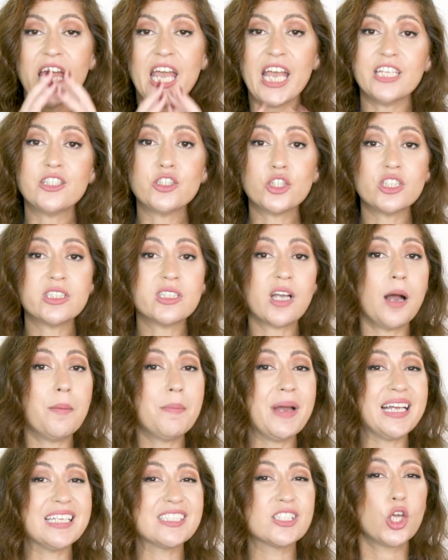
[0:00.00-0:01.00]
It should come
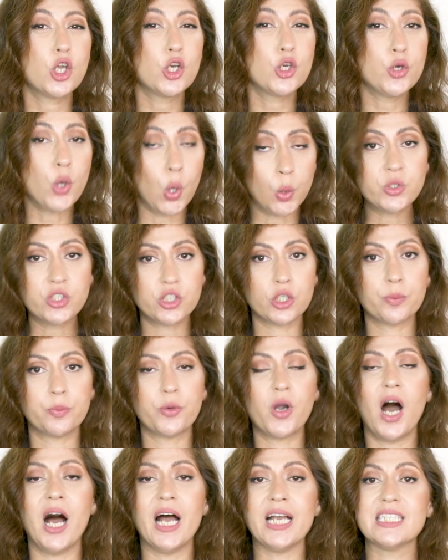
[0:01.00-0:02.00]
as no
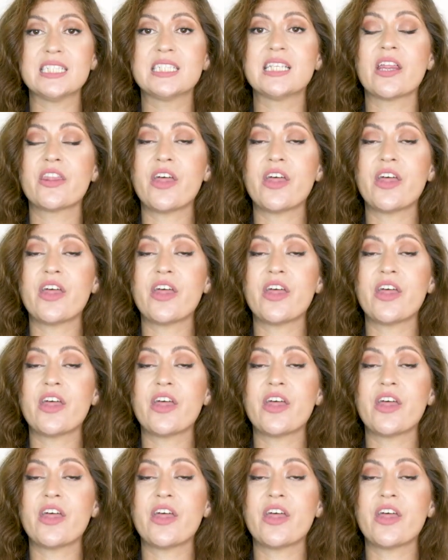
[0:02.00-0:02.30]
surprise